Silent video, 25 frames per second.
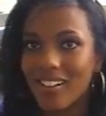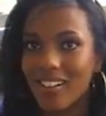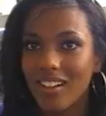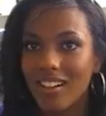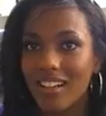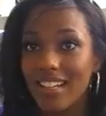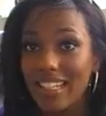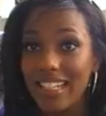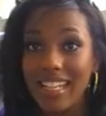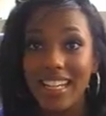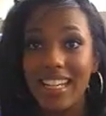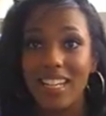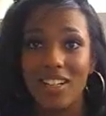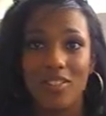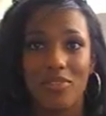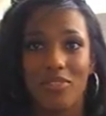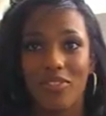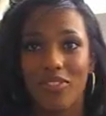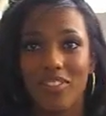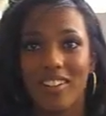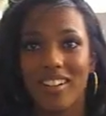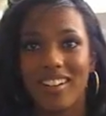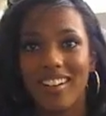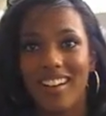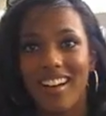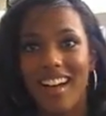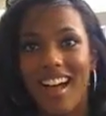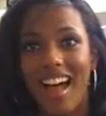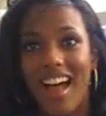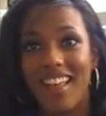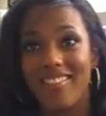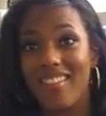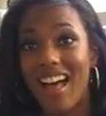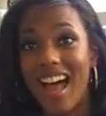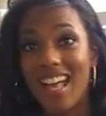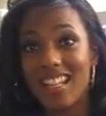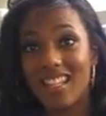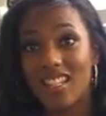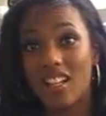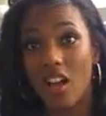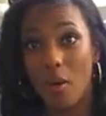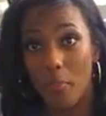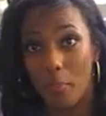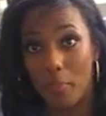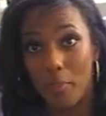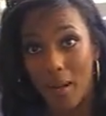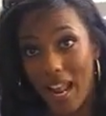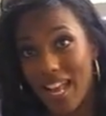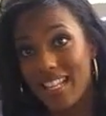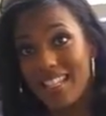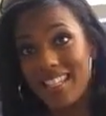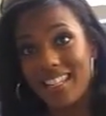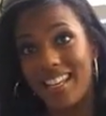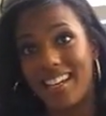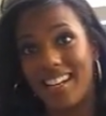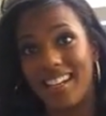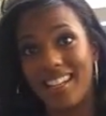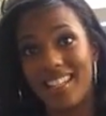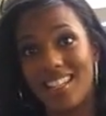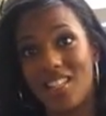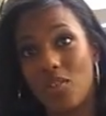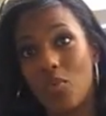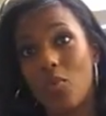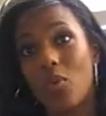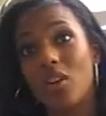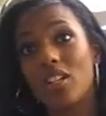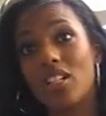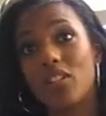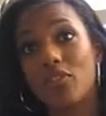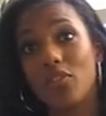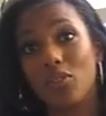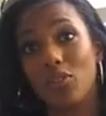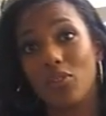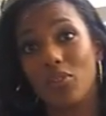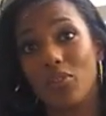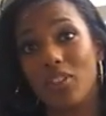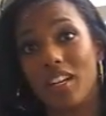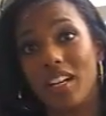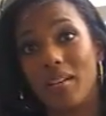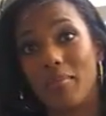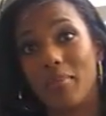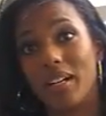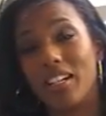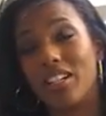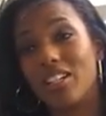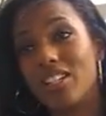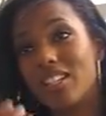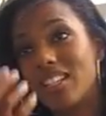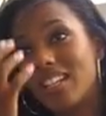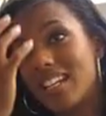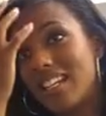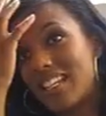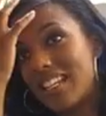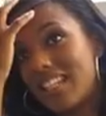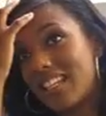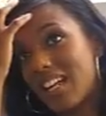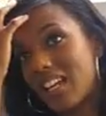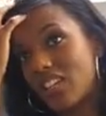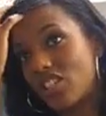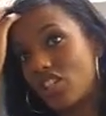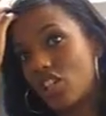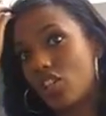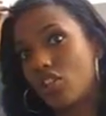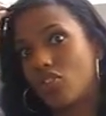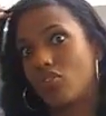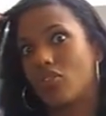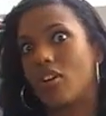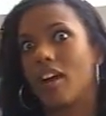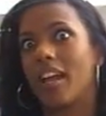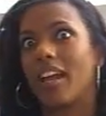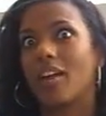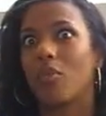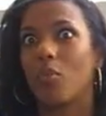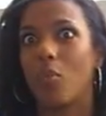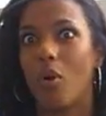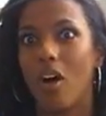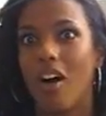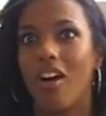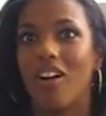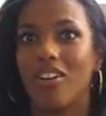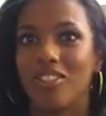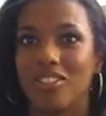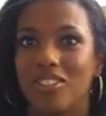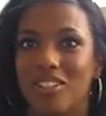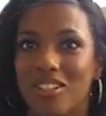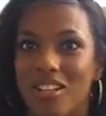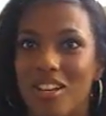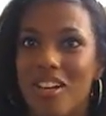leave. And that's a blessing. It's a wonderful thing, because it's such a great world